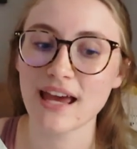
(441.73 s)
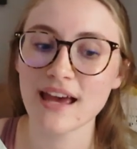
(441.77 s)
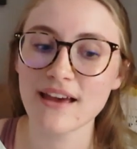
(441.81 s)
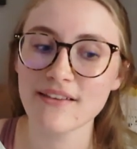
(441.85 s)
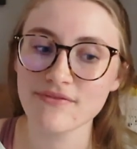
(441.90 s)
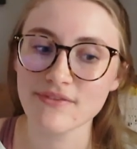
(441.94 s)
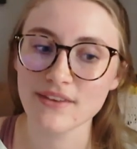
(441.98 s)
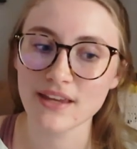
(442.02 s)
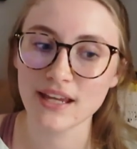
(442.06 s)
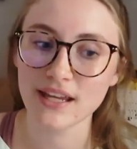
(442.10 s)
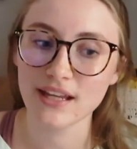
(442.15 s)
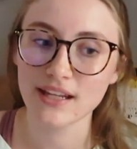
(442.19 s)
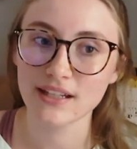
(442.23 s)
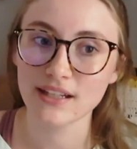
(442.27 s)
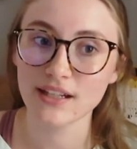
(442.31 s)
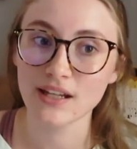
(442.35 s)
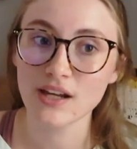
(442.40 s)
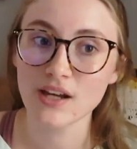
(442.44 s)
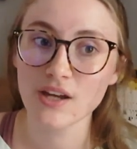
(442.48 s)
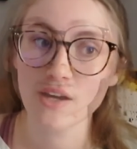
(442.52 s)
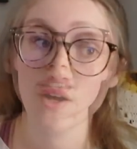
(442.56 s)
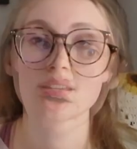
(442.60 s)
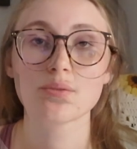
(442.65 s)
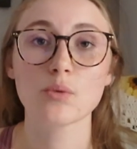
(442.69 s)
And then
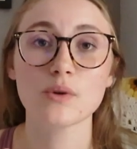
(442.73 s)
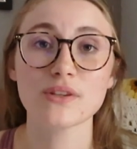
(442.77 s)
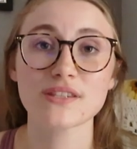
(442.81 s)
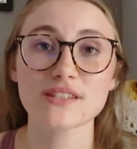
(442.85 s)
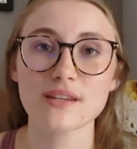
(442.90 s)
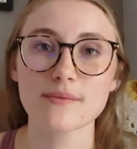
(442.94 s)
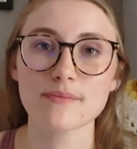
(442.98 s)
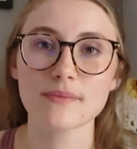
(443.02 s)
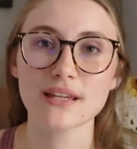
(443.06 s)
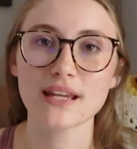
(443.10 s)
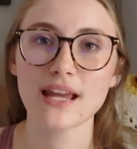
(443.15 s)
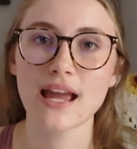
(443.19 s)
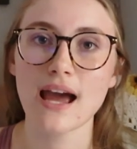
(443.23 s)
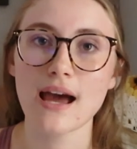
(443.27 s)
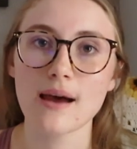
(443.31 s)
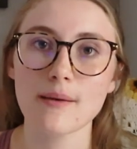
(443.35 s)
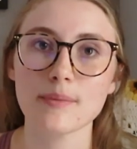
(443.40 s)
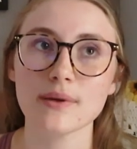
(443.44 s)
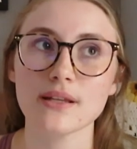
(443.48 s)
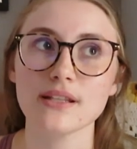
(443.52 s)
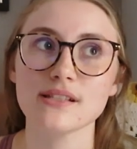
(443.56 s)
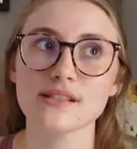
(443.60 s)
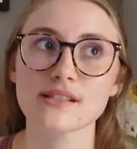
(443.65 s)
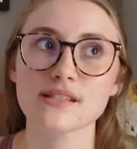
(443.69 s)
when something
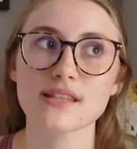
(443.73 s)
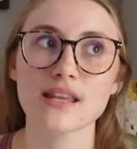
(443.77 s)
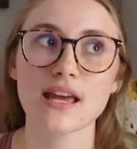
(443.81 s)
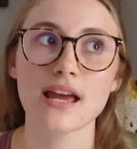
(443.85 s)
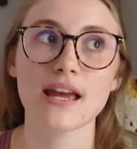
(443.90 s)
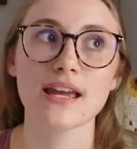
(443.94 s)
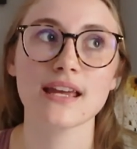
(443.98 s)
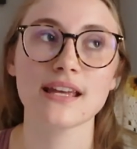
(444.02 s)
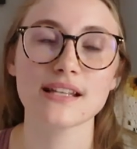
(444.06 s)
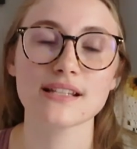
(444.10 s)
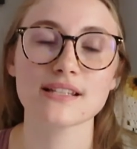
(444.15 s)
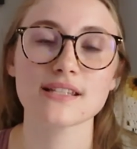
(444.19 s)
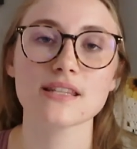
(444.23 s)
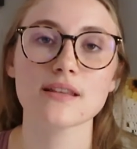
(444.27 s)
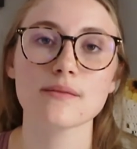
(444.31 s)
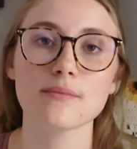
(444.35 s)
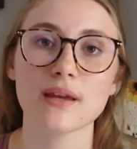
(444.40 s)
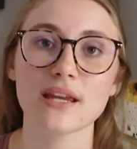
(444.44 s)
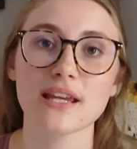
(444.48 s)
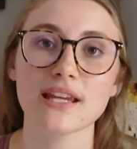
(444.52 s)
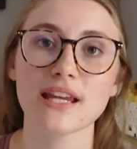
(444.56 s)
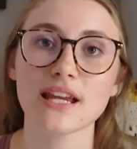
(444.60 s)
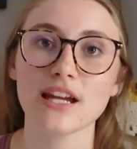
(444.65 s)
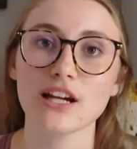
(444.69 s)
happens that hits the
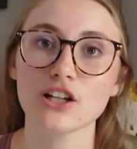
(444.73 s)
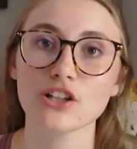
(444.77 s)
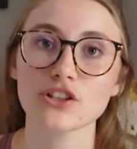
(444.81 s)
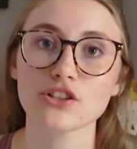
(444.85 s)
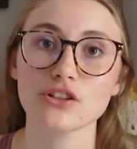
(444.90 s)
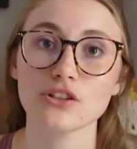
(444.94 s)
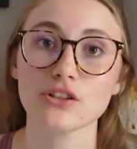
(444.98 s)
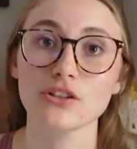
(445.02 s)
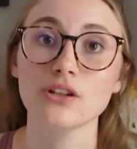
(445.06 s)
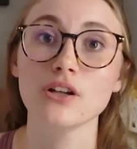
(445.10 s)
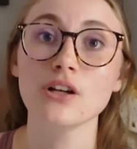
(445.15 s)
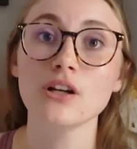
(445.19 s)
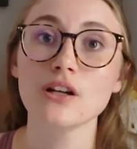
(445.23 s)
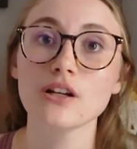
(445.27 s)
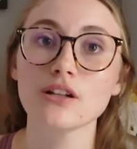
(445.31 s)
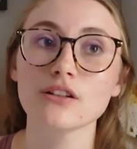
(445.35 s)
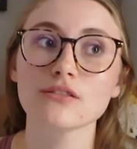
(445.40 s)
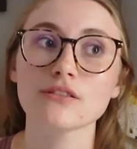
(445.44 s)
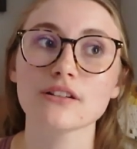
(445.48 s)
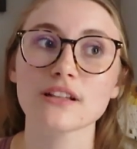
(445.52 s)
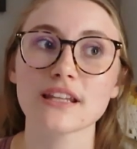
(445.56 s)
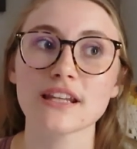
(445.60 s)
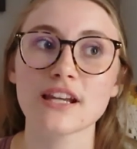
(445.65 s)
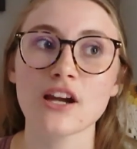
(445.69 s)
main character
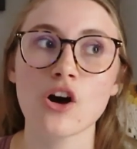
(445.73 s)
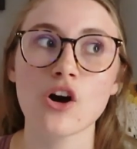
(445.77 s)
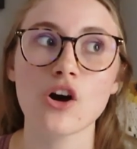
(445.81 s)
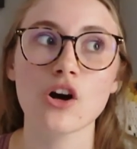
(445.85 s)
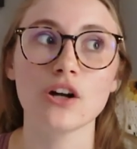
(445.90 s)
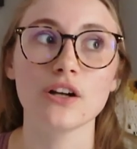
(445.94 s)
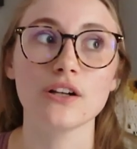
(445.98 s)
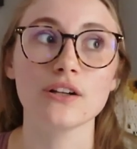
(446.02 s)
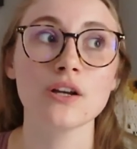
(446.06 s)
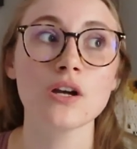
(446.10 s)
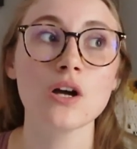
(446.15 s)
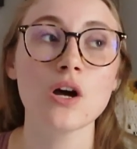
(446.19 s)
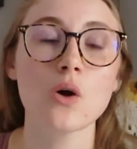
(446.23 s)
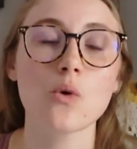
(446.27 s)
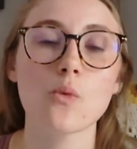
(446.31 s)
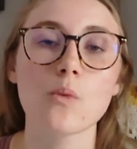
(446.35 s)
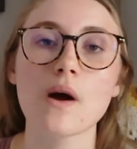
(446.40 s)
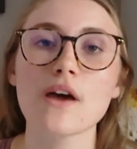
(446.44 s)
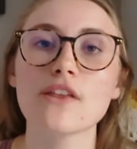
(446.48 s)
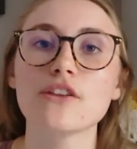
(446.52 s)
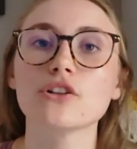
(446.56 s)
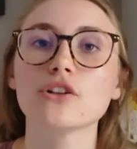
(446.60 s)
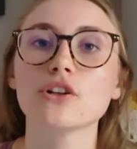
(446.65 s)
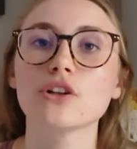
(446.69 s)
really hard,
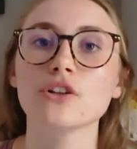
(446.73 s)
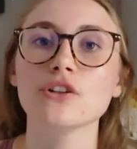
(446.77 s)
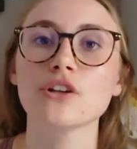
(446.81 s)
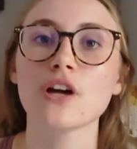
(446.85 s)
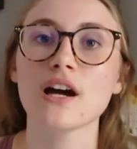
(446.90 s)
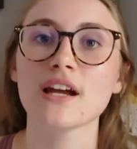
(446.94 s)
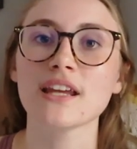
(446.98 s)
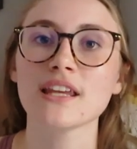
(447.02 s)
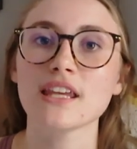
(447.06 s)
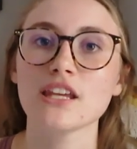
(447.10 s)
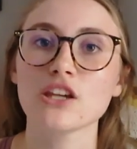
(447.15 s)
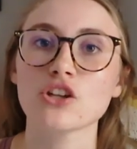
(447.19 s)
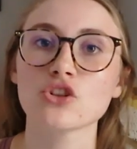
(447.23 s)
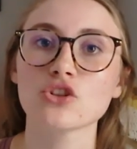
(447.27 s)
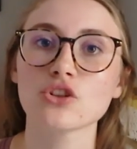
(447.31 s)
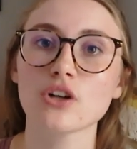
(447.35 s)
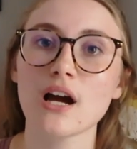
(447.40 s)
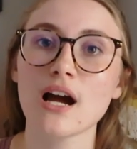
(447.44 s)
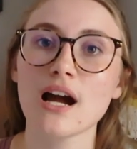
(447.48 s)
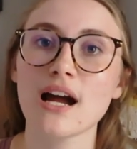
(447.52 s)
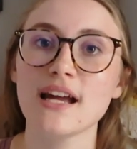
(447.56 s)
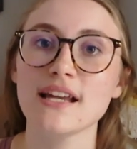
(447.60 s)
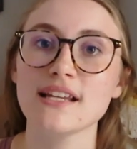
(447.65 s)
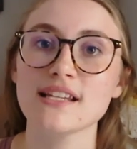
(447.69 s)
whether or not he
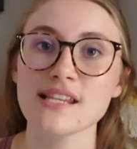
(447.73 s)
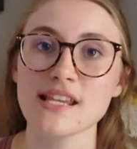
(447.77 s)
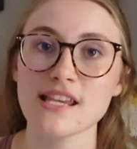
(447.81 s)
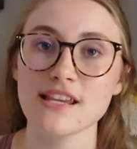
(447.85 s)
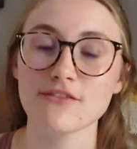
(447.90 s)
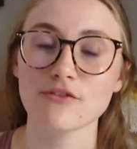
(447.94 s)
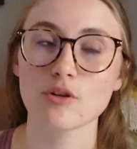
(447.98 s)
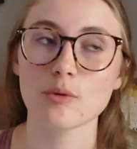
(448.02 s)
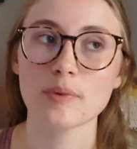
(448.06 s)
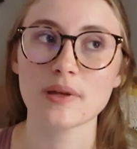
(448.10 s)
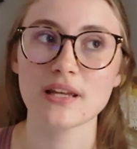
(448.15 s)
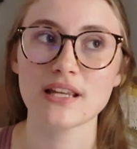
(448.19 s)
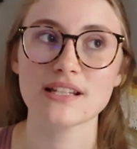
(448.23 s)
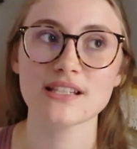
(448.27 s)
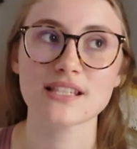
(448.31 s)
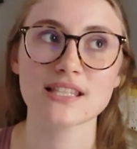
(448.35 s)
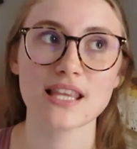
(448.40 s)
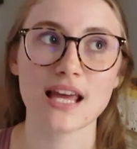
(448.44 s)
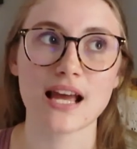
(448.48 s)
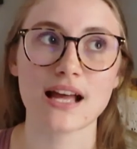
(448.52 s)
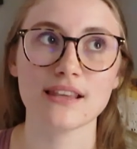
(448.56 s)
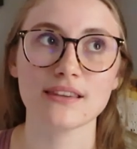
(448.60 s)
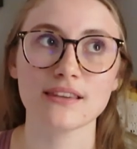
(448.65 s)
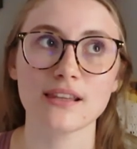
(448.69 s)
cries, he repeats
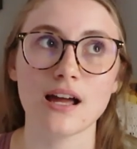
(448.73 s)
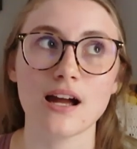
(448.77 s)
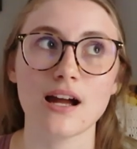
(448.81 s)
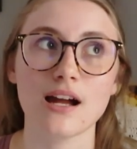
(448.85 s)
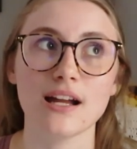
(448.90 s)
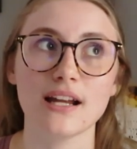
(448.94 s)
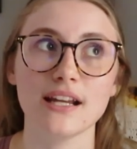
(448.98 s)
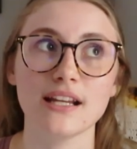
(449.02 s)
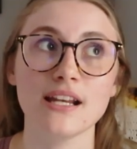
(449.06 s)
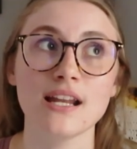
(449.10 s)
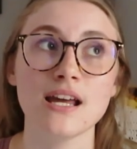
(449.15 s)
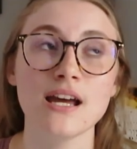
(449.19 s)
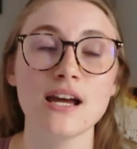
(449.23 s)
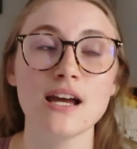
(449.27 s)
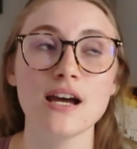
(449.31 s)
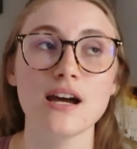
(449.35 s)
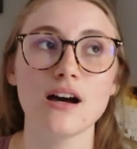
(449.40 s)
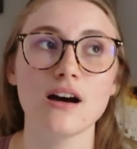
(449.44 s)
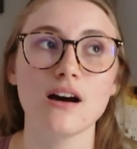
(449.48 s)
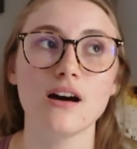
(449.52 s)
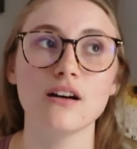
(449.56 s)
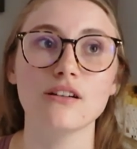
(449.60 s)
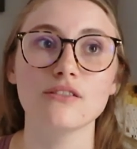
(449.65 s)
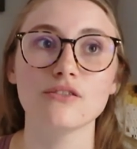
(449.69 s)
that line
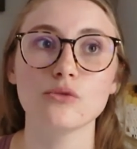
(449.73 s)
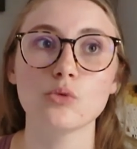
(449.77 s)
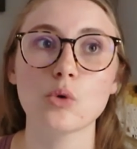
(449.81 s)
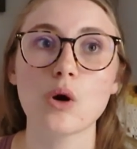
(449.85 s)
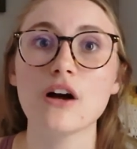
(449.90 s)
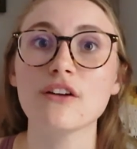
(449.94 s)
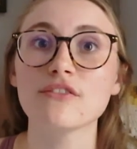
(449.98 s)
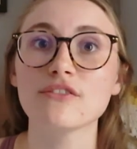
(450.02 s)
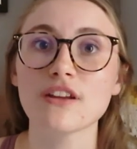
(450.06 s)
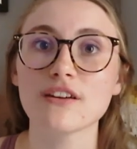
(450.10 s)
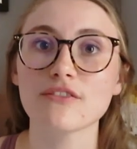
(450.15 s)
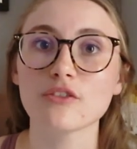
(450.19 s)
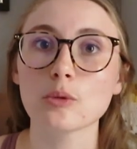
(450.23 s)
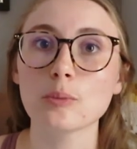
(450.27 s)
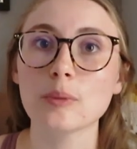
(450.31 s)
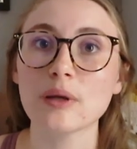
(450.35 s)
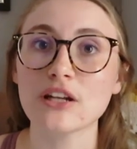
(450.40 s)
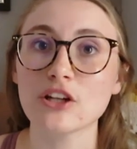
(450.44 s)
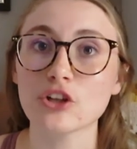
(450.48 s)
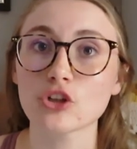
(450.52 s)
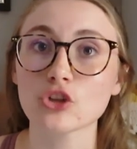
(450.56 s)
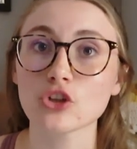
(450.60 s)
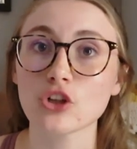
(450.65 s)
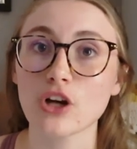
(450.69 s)
of, well, I've never
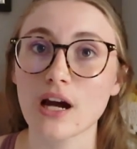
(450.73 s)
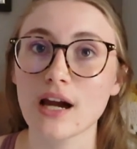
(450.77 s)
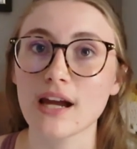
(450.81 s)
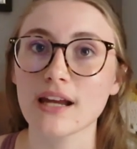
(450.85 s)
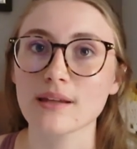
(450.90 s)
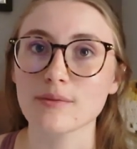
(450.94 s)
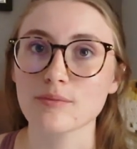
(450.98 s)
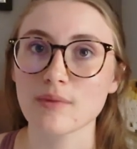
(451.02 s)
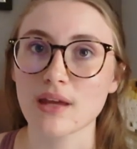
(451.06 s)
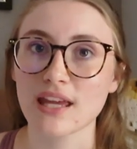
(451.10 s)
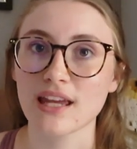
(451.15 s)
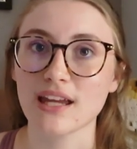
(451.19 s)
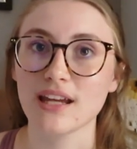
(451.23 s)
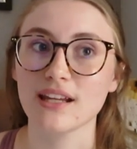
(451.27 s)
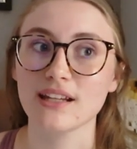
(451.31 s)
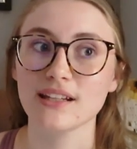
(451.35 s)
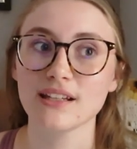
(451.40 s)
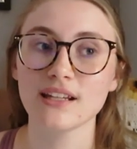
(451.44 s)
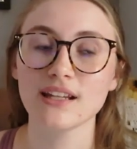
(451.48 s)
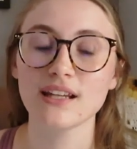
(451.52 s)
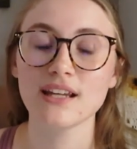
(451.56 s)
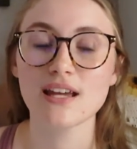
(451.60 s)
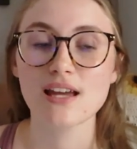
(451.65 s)
been a crying man.